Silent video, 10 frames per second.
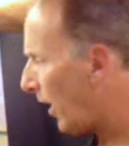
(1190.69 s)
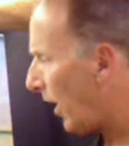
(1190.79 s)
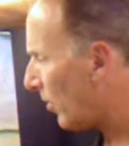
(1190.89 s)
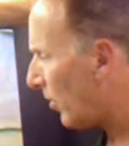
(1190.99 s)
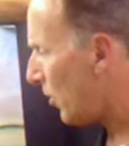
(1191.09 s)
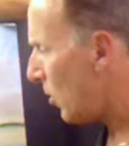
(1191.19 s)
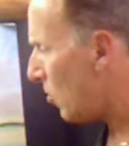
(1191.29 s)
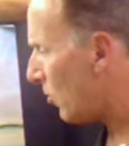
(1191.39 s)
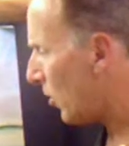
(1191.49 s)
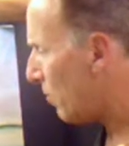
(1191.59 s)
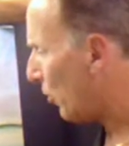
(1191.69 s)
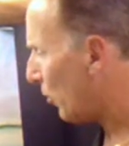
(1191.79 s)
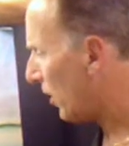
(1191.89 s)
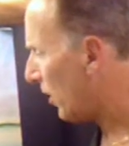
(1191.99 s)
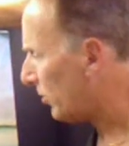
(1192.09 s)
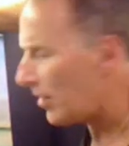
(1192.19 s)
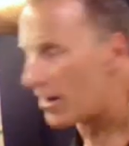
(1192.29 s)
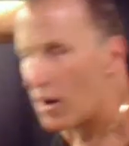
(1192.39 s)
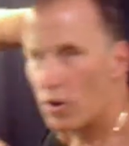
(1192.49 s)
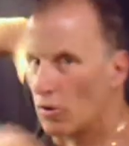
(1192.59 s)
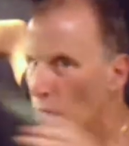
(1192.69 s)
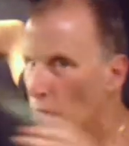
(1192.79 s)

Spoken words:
And it's up to you. You can put hills in there or